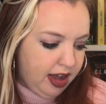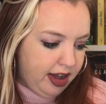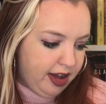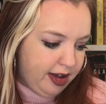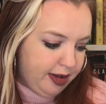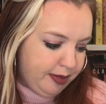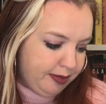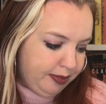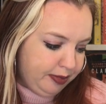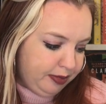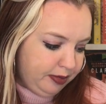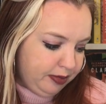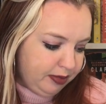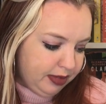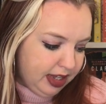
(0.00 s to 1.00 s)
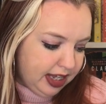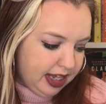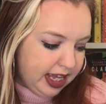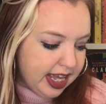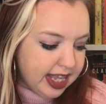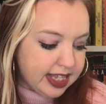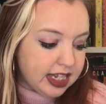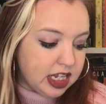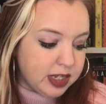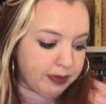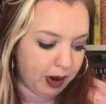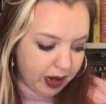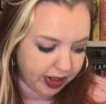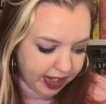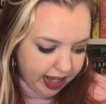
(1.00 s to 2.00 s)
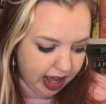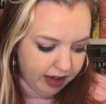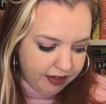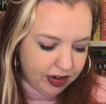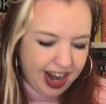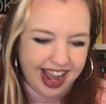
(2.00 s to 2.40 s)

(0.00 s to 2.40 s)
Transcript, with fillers: Um, it's a sparkly cover.